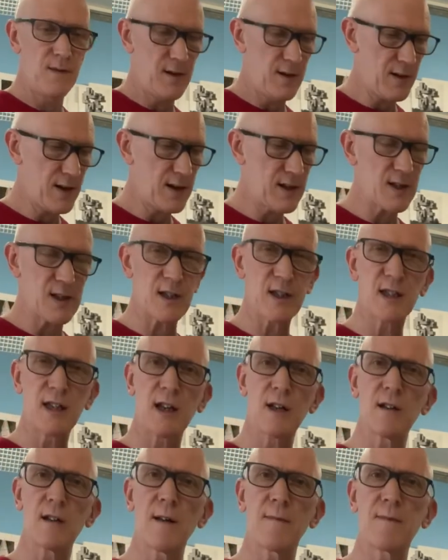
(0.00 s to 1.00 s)
you can just
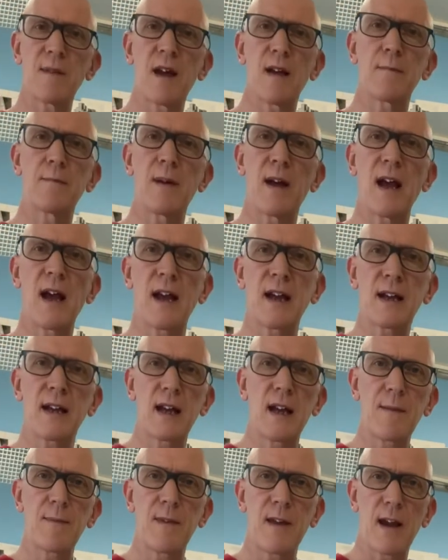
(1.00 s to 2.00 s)
seal up that bag,
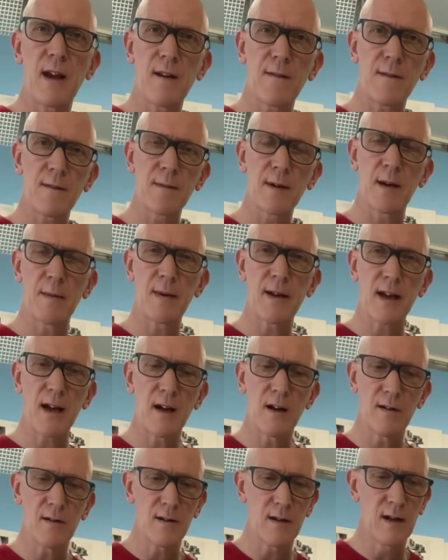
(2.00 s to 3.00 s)
keep the air from coming
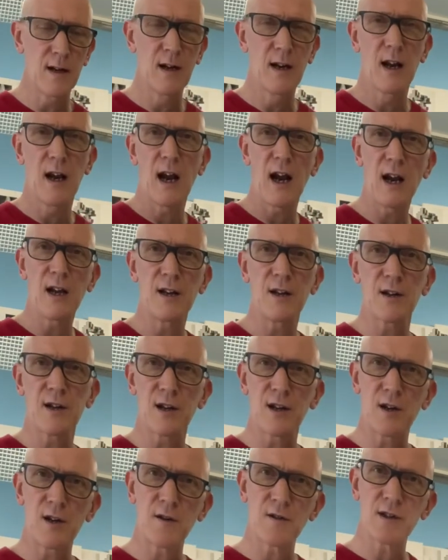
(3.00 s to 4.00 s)
out, and you
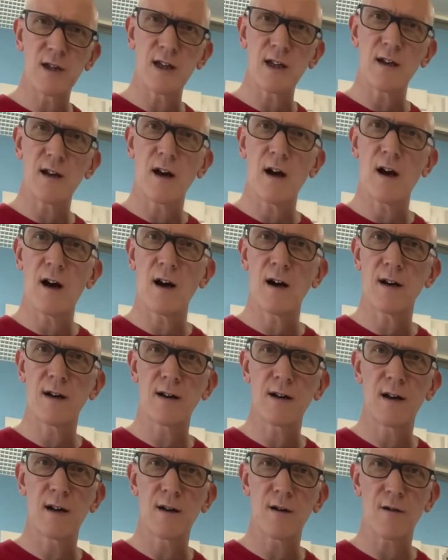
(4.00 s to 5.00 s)
can use it
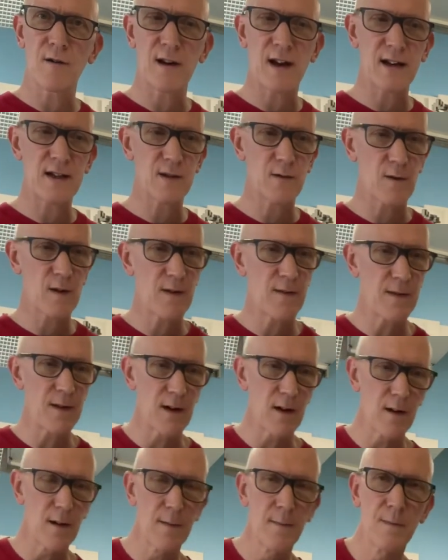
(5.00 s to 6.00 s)
on your next
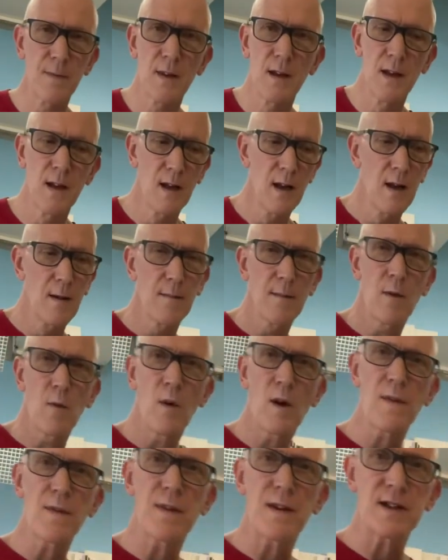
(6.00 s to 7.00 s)
refill. But
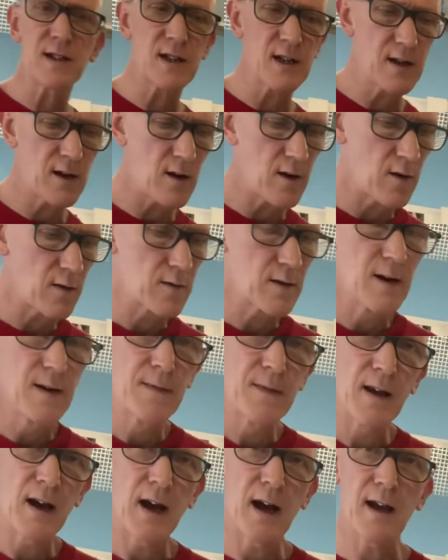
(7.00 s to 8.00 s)
one thing to note,
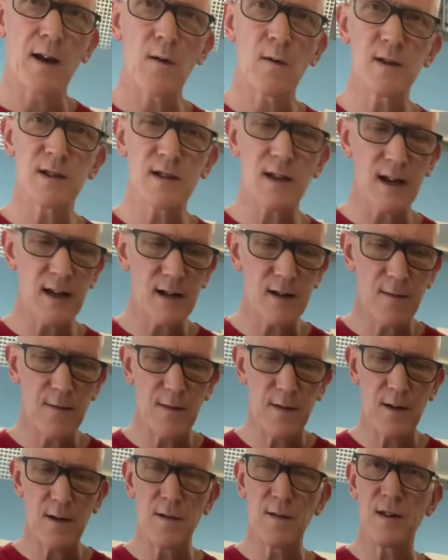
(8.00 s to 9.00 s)
I always like to
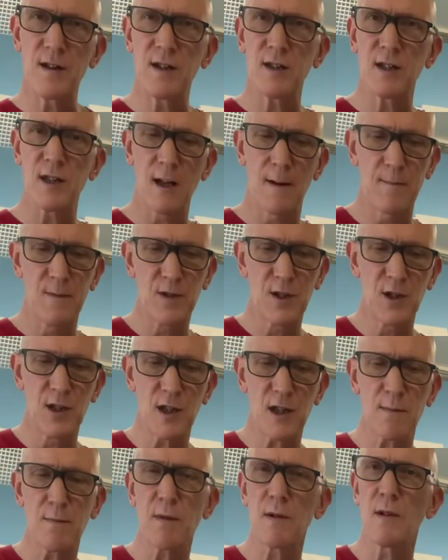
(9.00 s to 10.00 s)
fill this
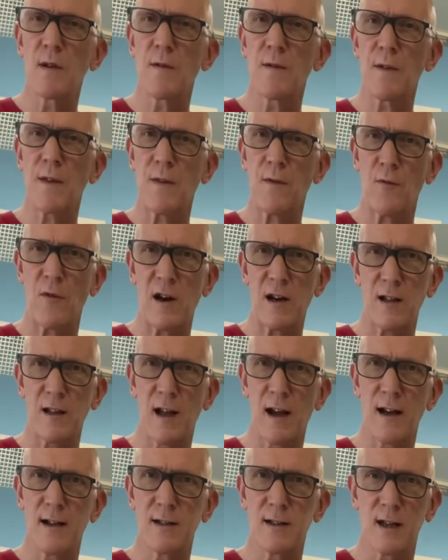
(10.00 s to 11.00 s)
just below the thread
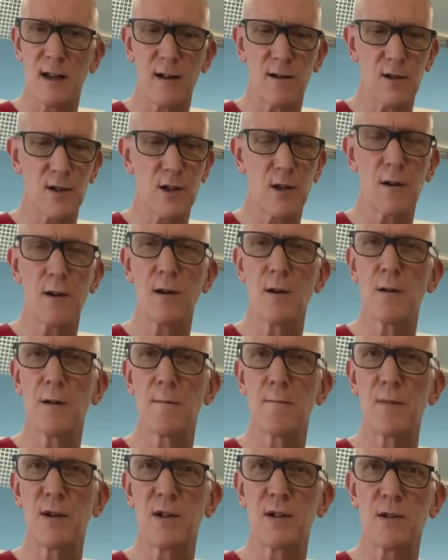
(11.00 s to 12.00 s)
lines, and I'll show you a
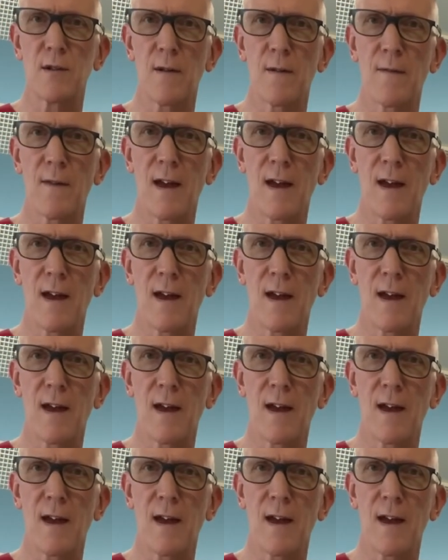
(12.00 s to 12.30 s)
picture of